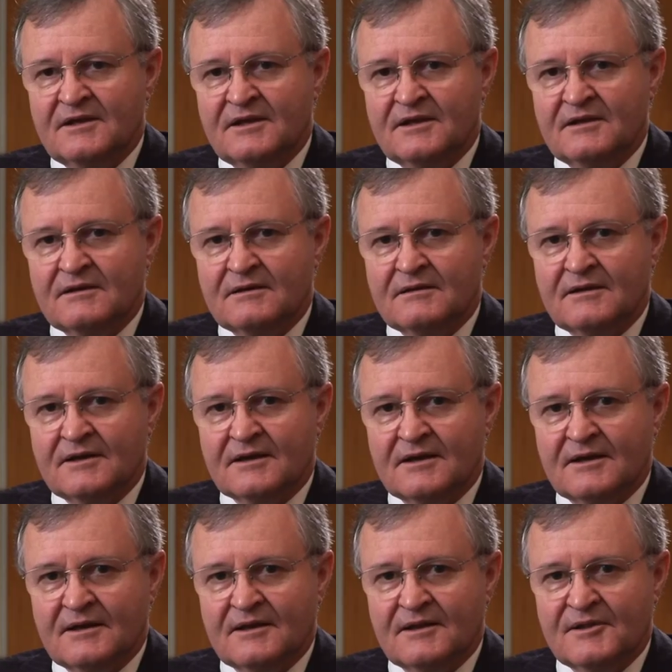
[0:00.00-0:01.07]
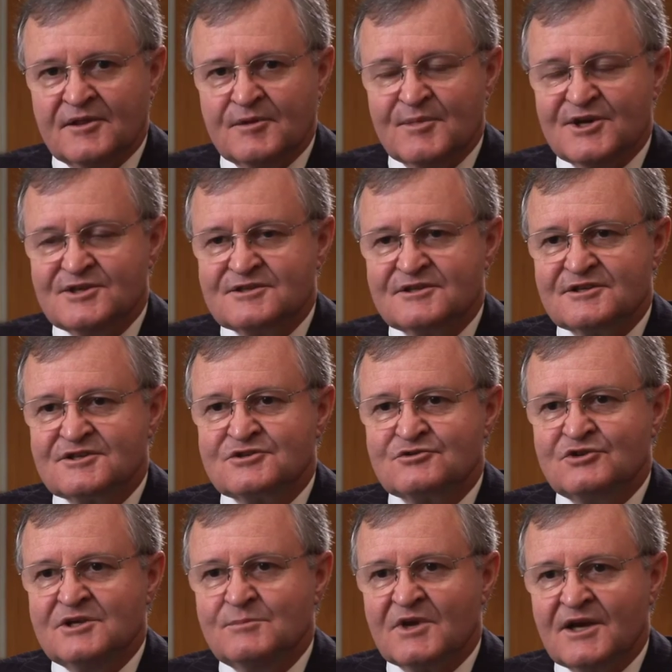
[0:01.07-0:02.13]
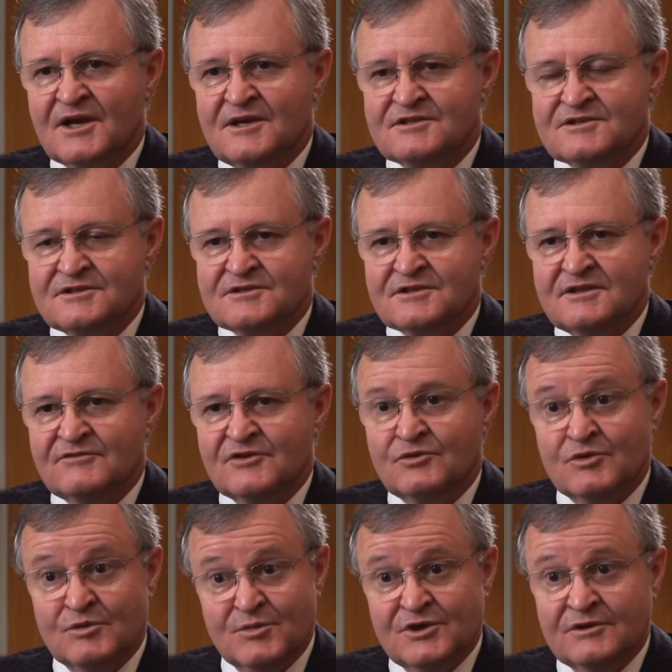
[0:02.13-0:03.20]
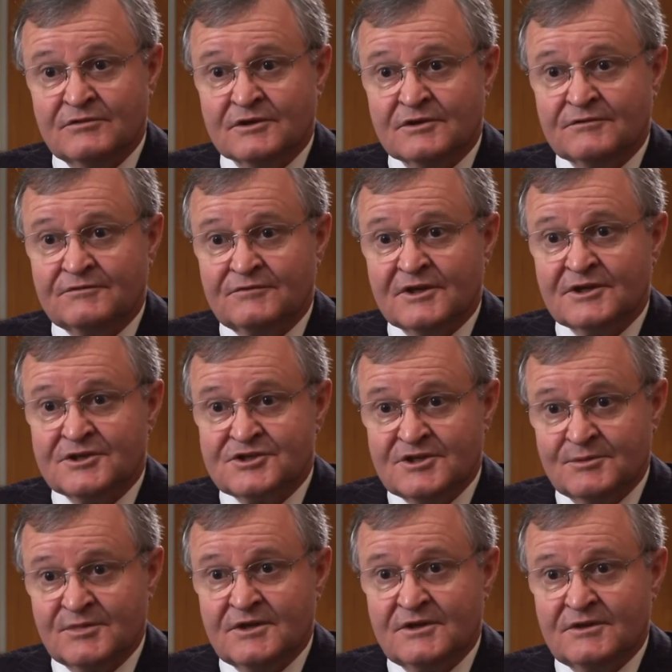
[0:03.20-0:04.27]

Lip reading: in the most extreme cases even removal of fellowship